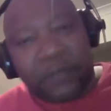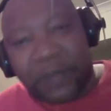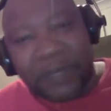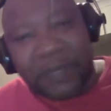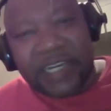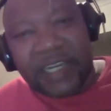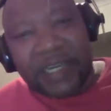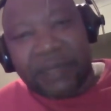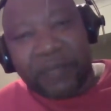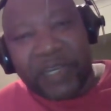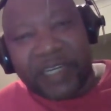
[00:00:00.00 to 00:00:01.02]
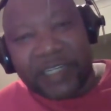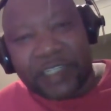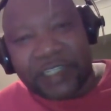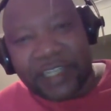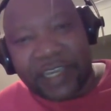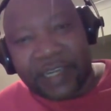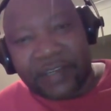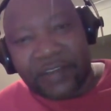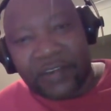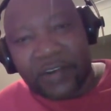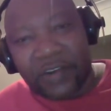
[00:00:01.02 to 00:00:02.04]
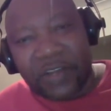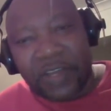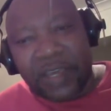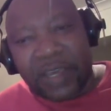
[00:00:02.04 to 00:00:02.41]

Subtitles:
the family nearly perished then, so